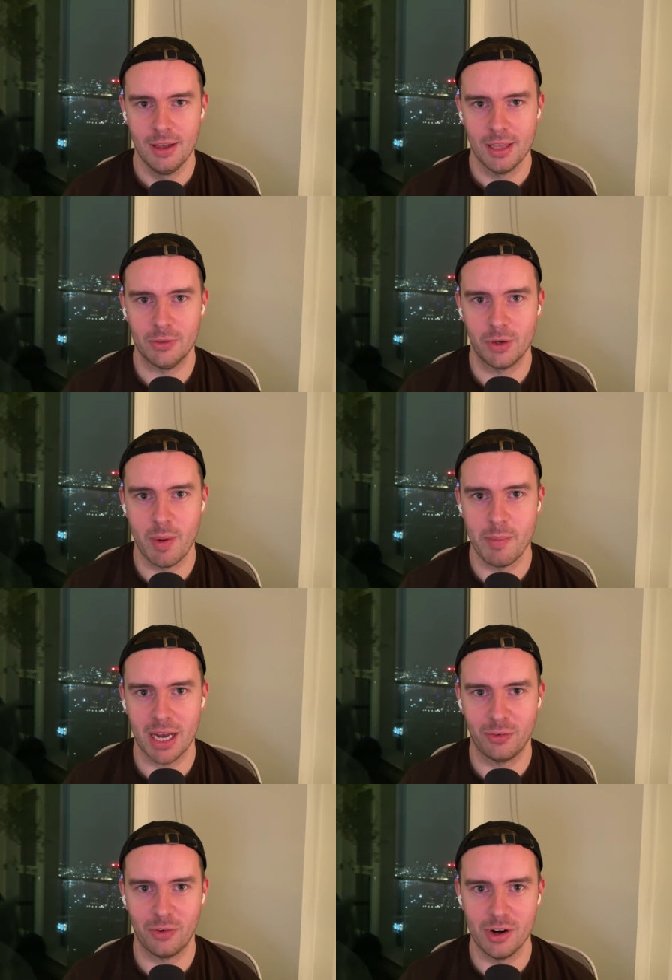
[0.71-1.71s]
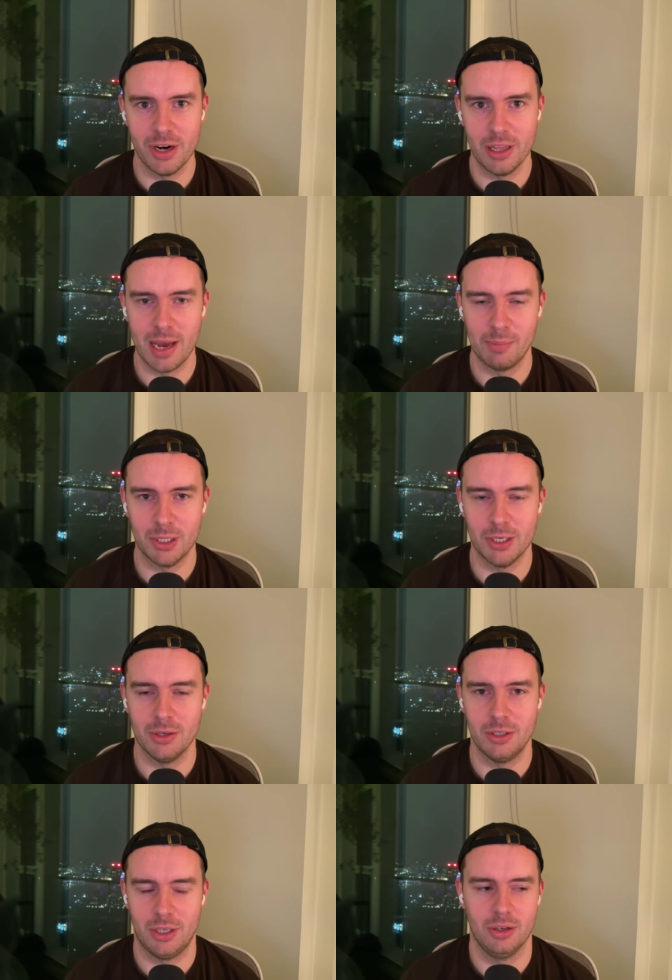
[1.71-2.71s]
Thanks for coming back for another
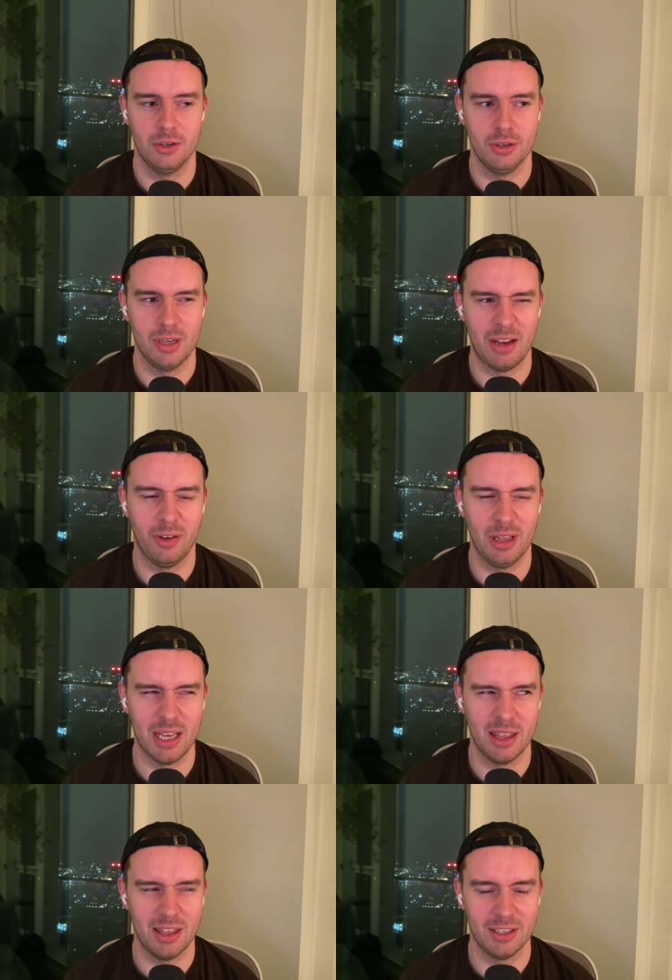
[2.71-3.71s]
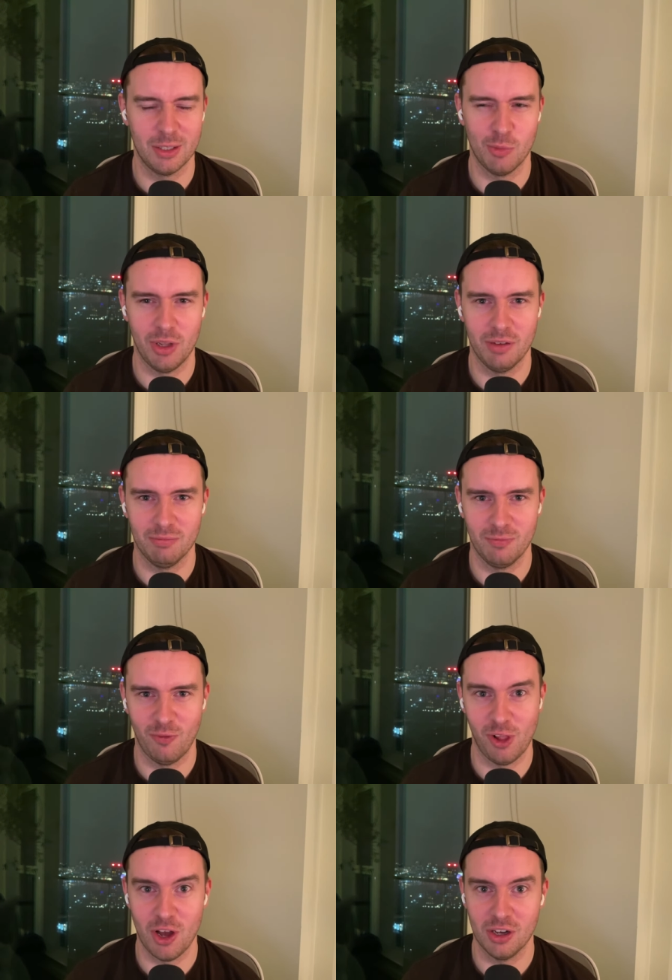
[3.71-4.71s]
episode. Or I feel like this is more like
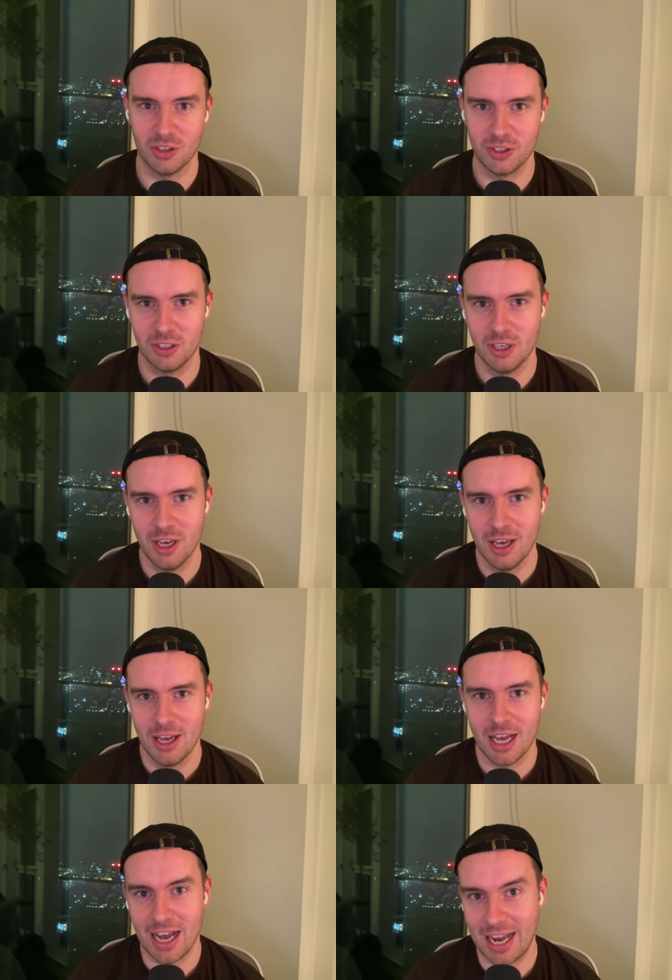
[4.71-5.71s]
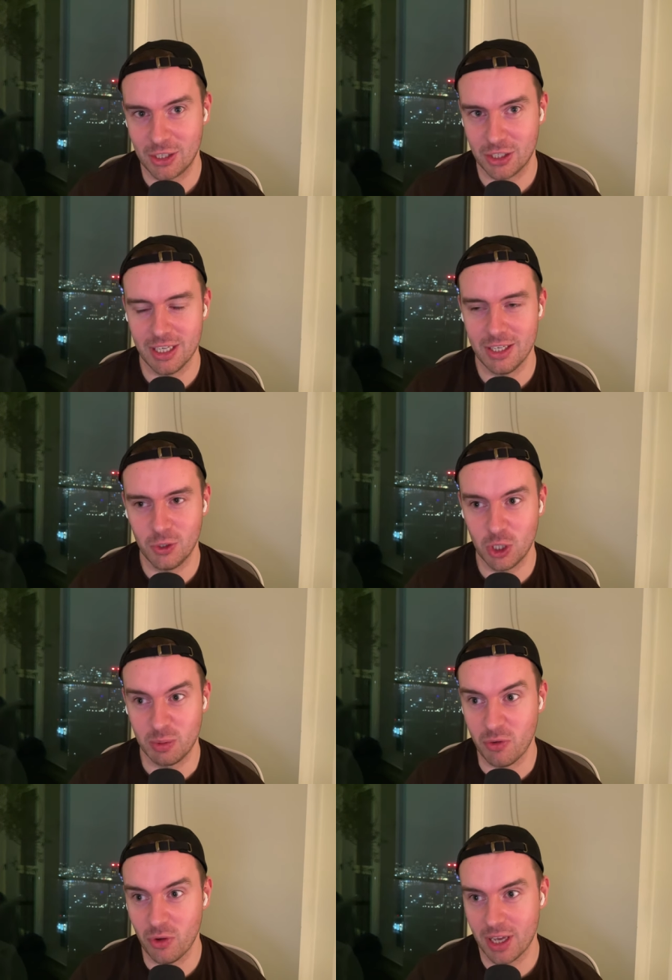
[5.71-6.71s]
vlogs. I actually just
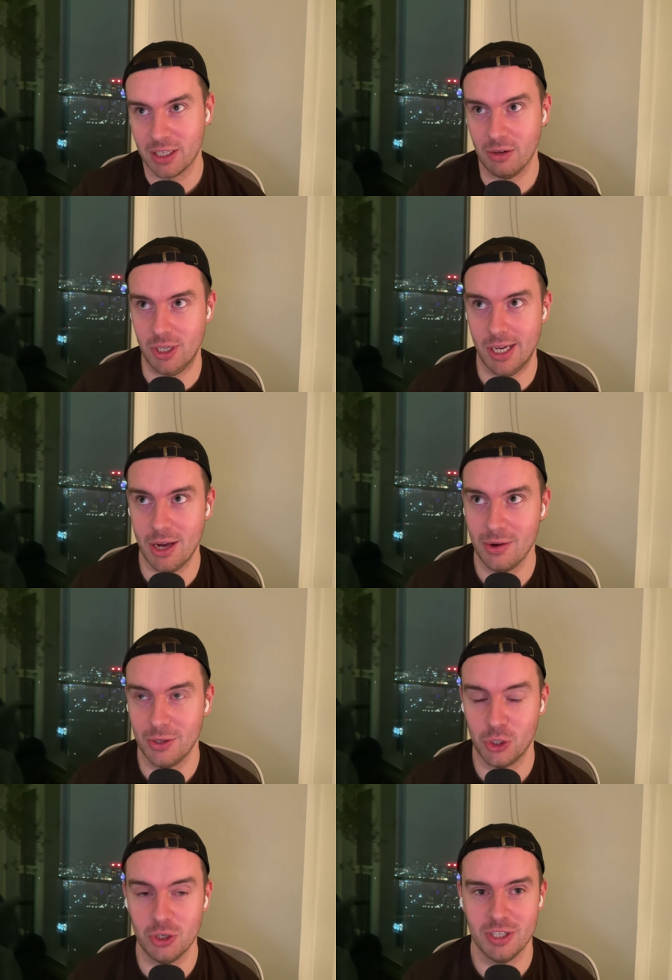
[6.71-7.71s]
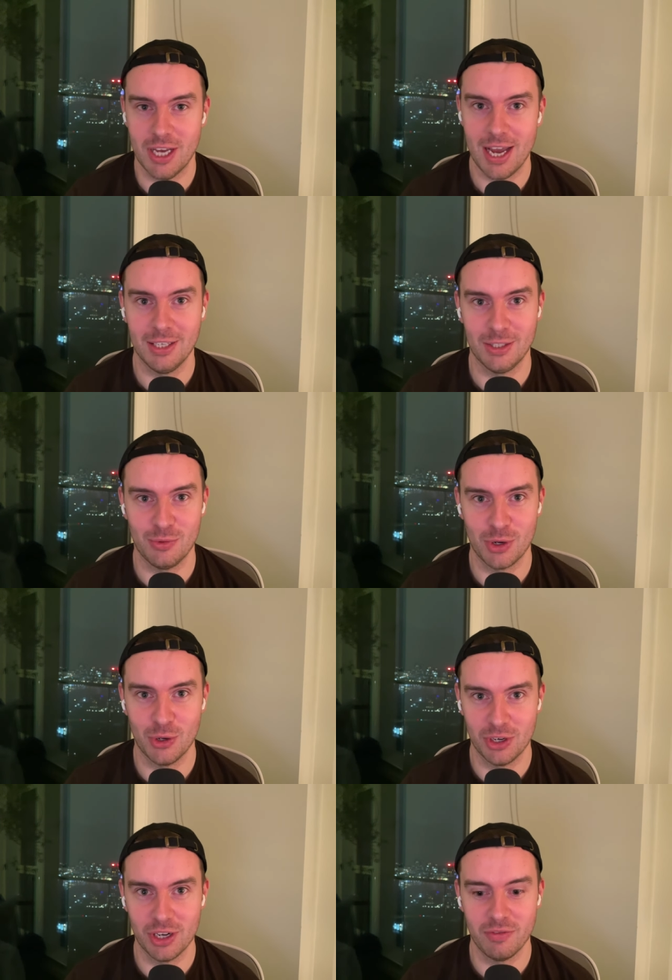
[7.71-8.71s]
before this, I was like, oh, it's Tuesday. I need to
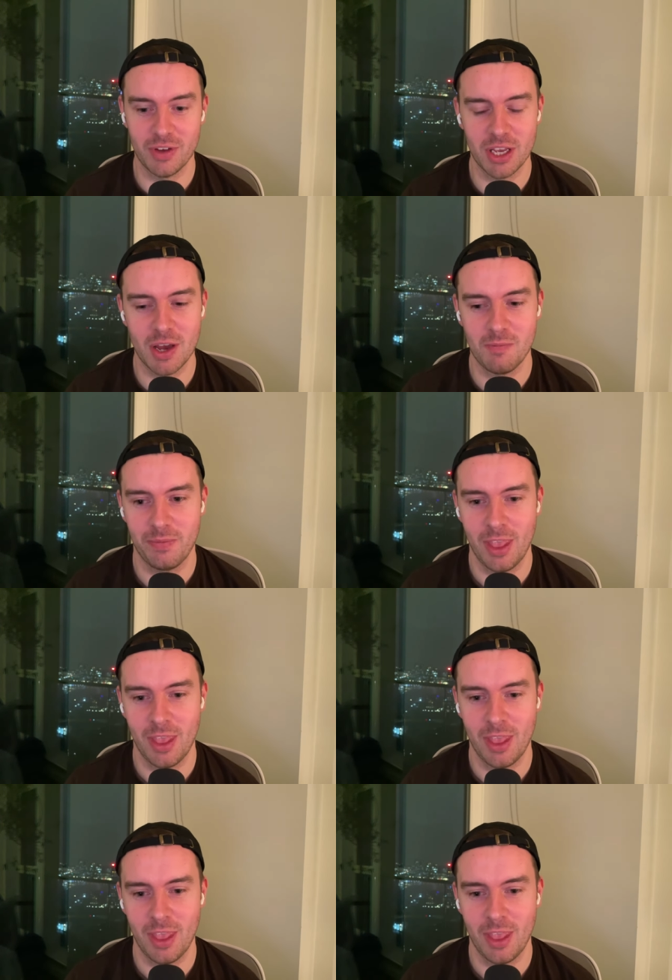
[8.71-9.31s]
record another video.